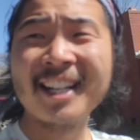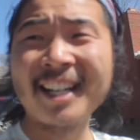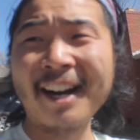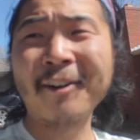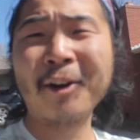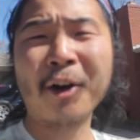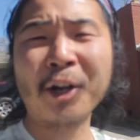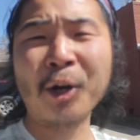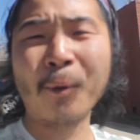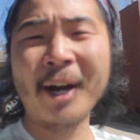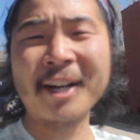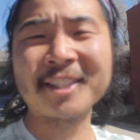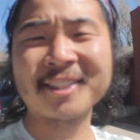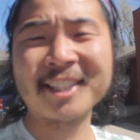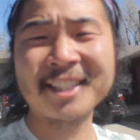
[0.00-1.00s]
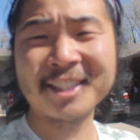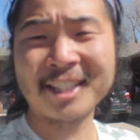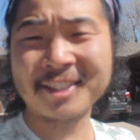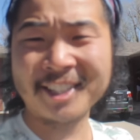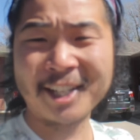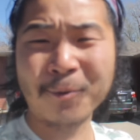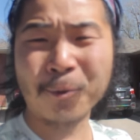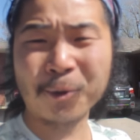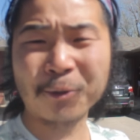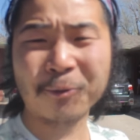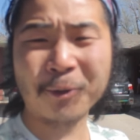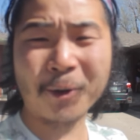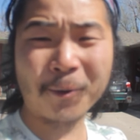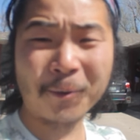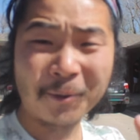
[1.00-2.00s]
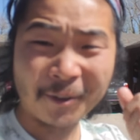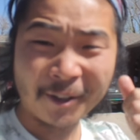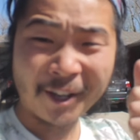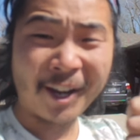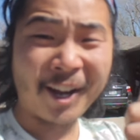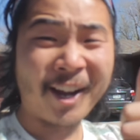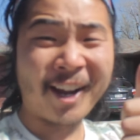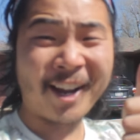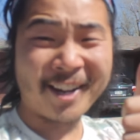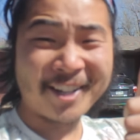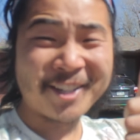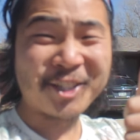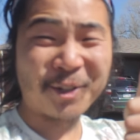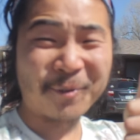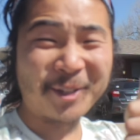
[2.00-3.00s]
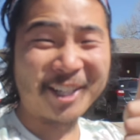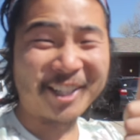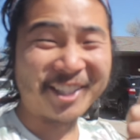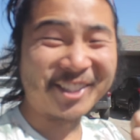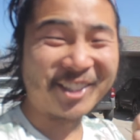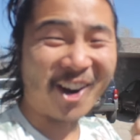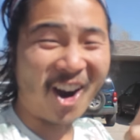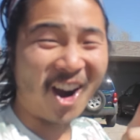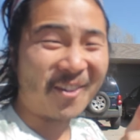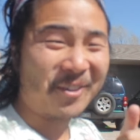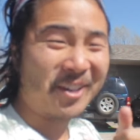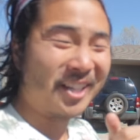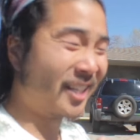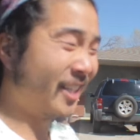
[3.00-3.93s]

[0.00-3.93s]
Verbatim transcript: Now we're on our way to see a waterfall. Should be a good time.